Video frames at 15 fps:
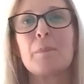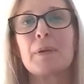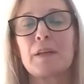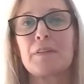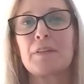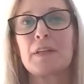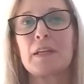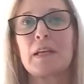But I
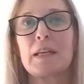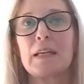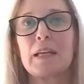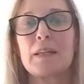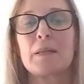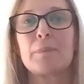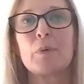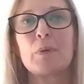think,
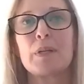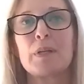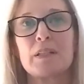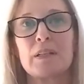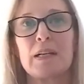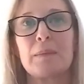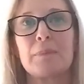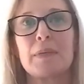again, the point
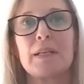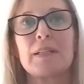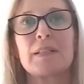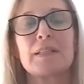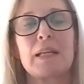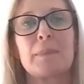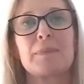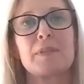Diane made
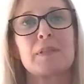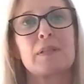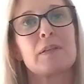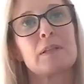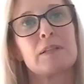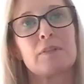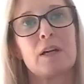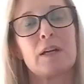is
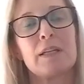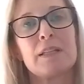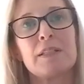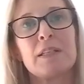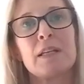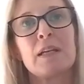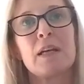absolutely right.